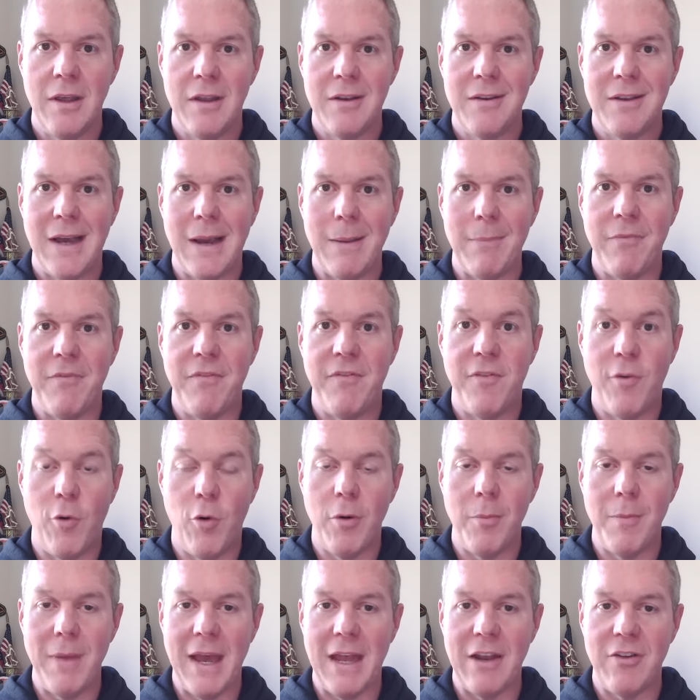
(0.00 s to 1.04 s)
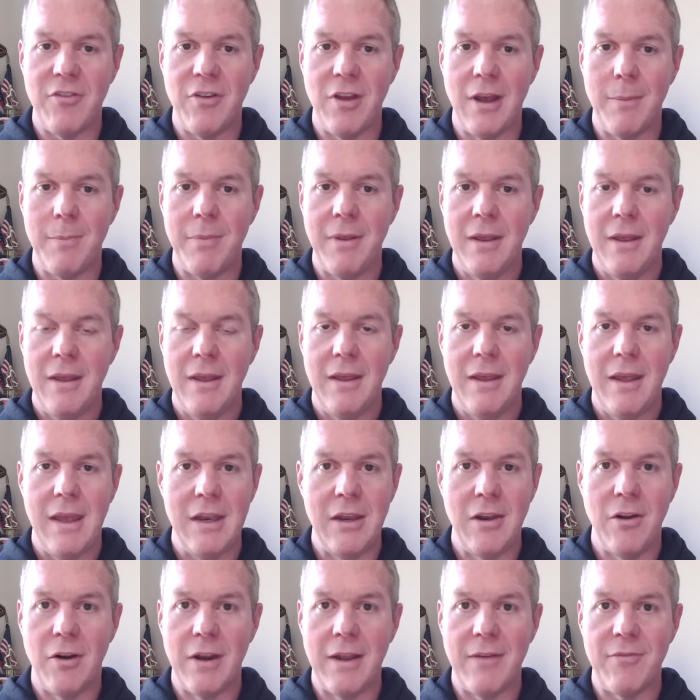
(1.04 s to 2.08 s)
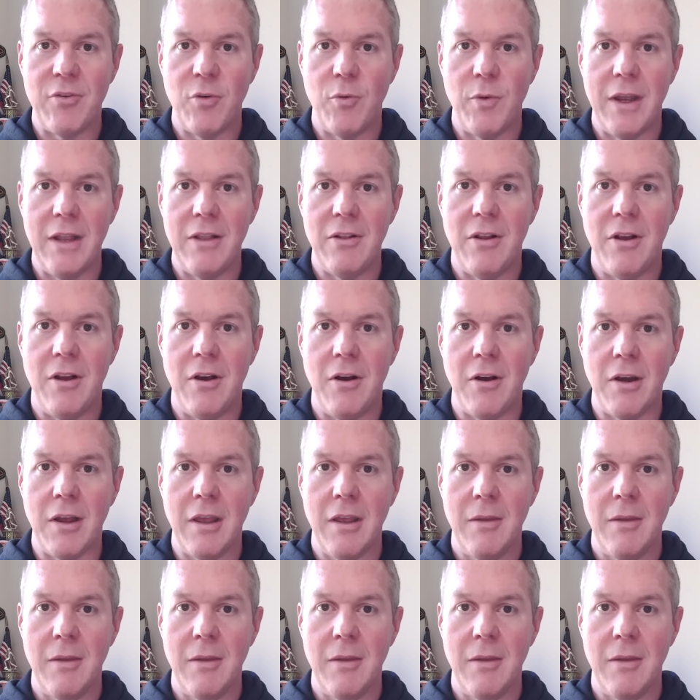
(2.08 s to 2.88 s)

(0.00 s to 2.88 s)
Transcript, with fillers: Top four matchup, and you don't have to wait long.